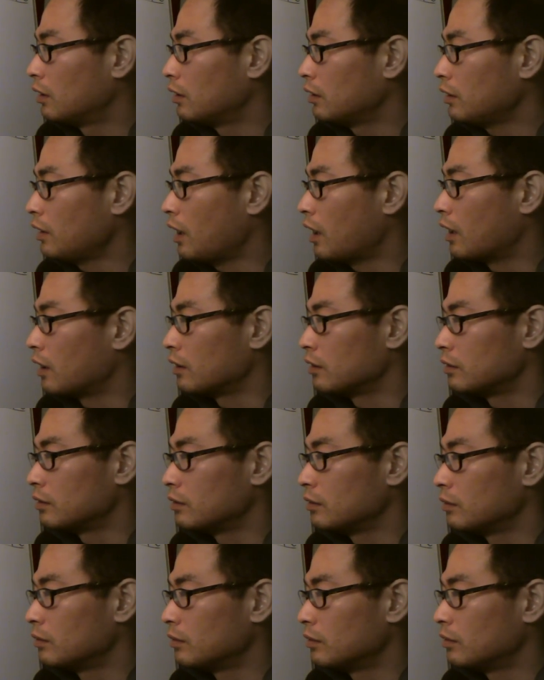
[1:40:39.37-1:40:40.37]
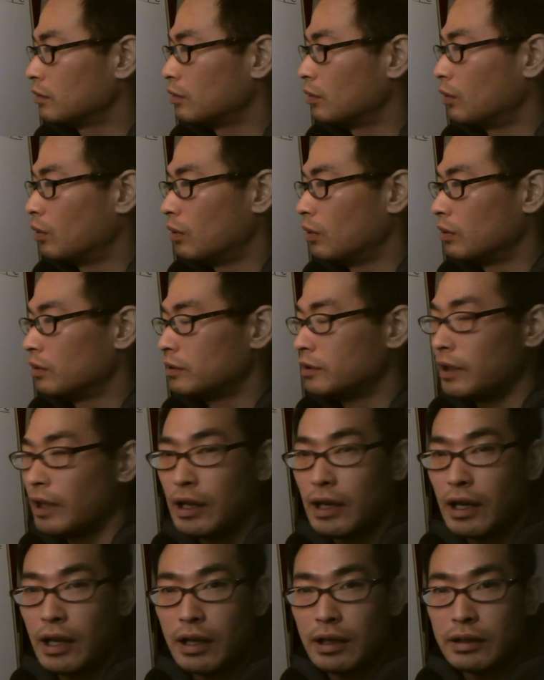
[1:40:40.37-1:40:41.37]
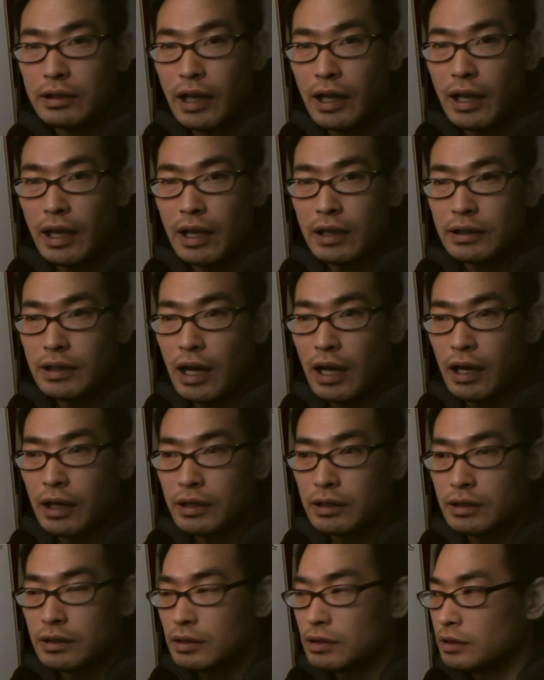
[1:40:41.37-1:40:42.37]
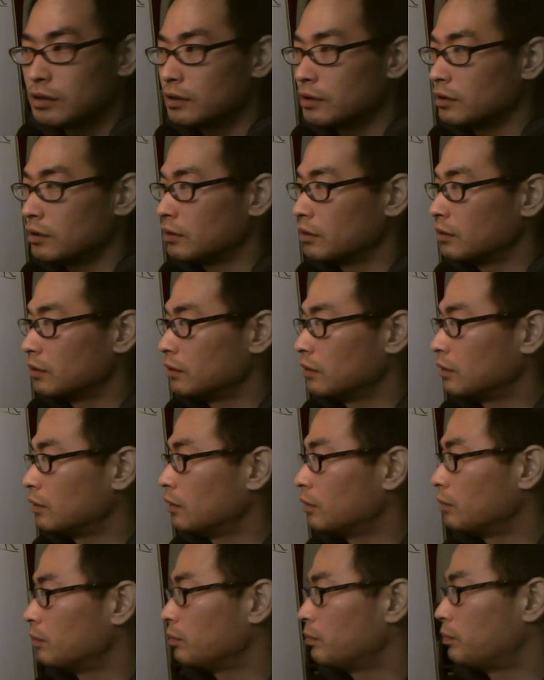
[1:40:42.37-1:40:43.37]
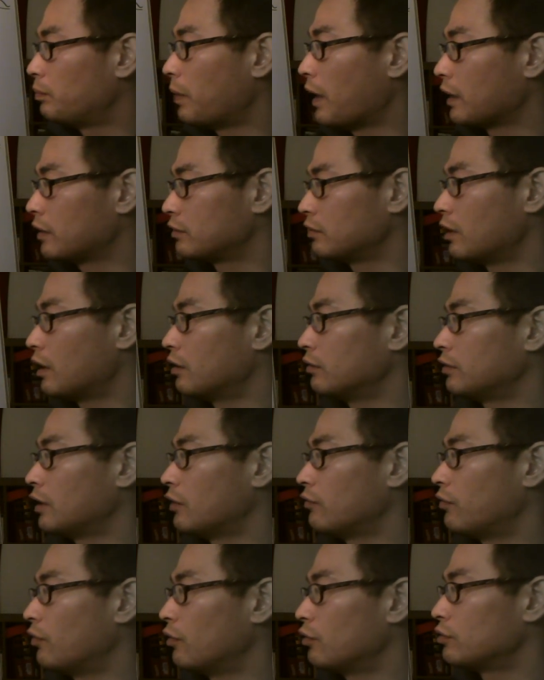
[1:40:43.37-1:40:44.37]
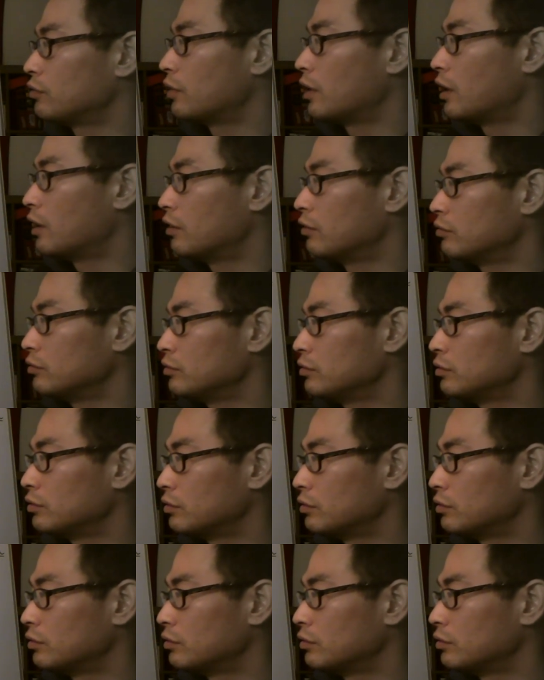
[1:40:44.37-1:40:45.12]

Yeah, day and night, background and foreground.